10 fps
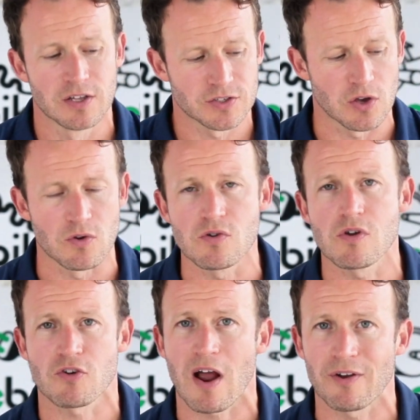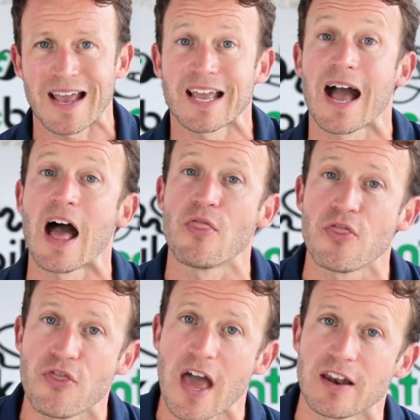So ground anchor
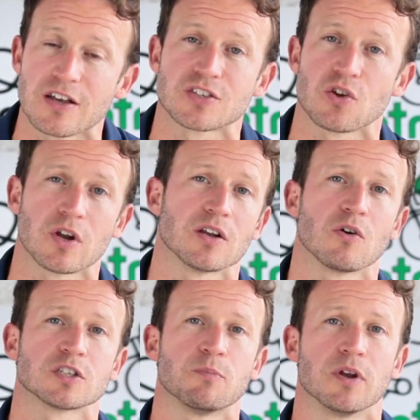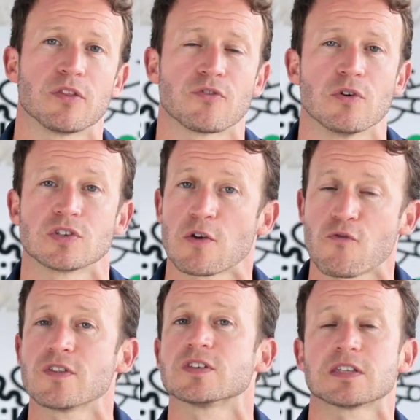and then a solid lock to put it through. So
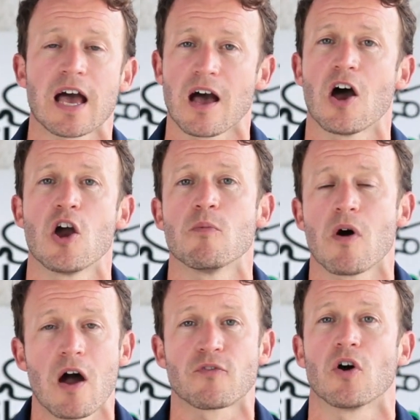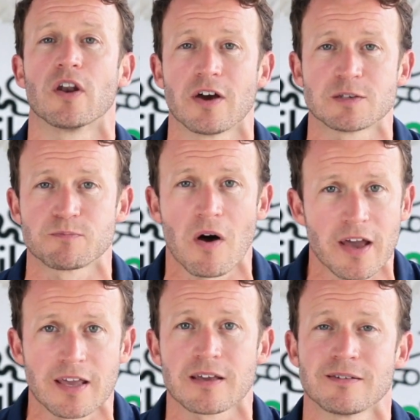for instance, at home, I've got a nice
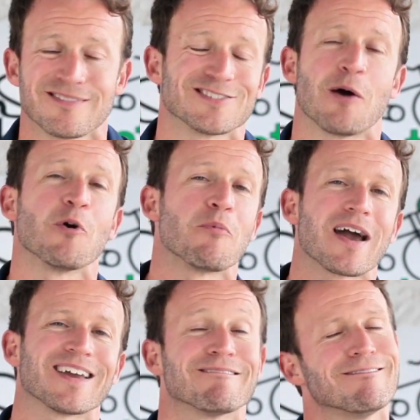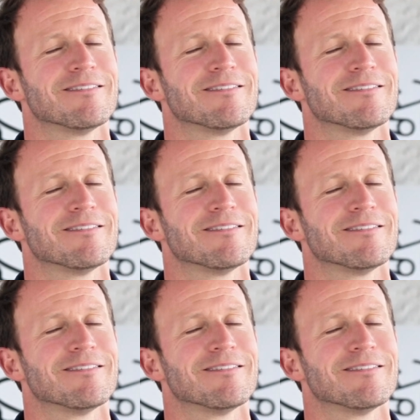bike. Sorry, I'm not bragging.